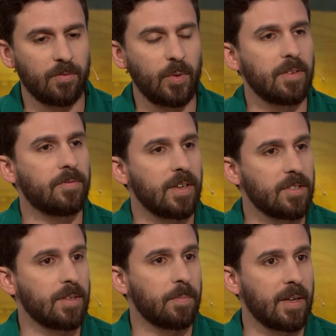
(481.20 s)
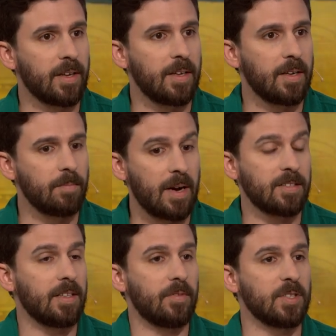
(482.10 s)
if we can find something in
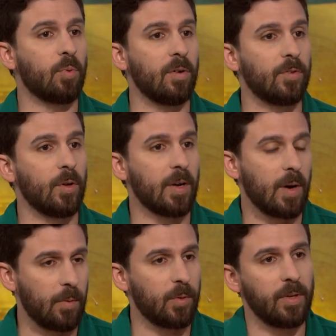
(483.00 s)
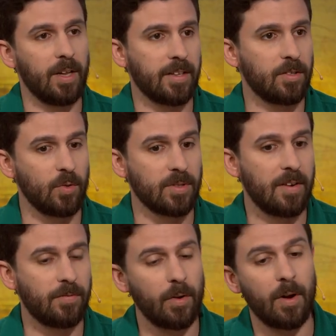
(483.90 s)
Max Levin's portfolio, I would really like to use
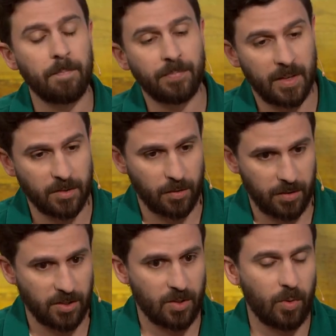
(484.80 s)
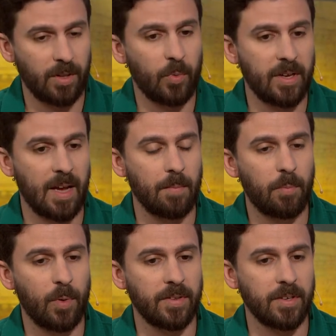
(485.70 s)
that photo. And so this is the one that we came
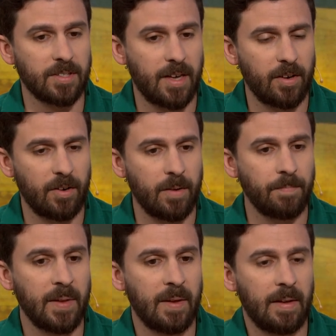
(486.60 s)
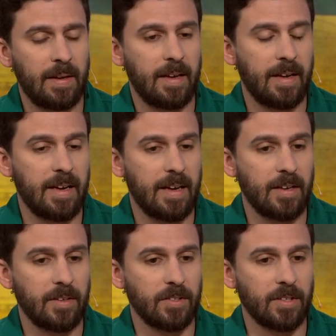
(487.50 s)
up with and decided on.
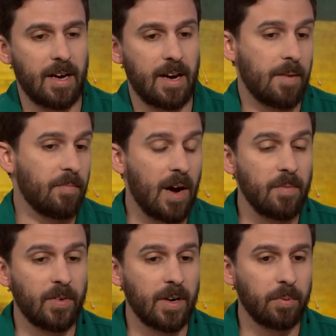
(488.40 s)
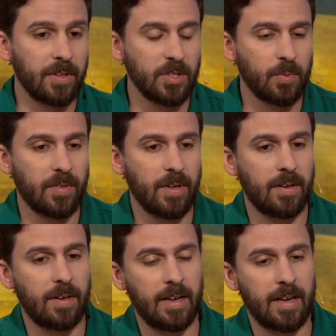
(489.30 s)
And I'm very pleased with
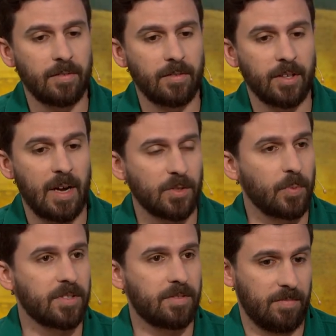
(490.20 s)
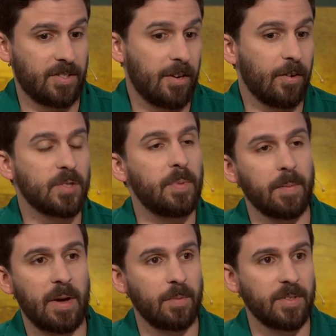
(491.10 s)
it. And, you know, as we sit here and speak
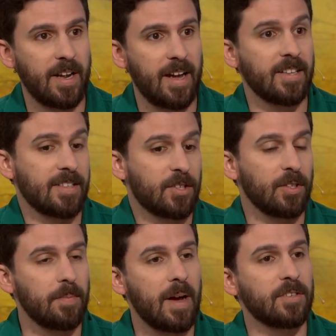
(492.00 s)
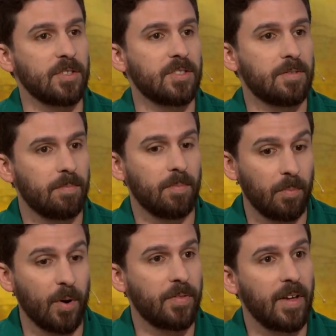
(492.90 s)
about him today, it's actually Max's
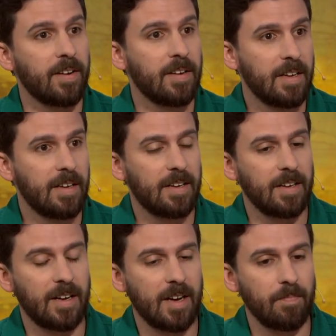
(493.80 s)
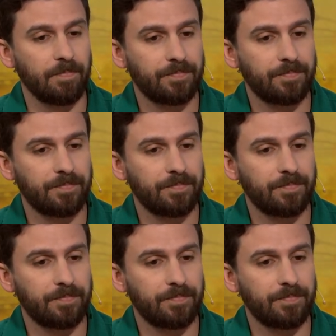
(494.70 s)
birthday. Yeah.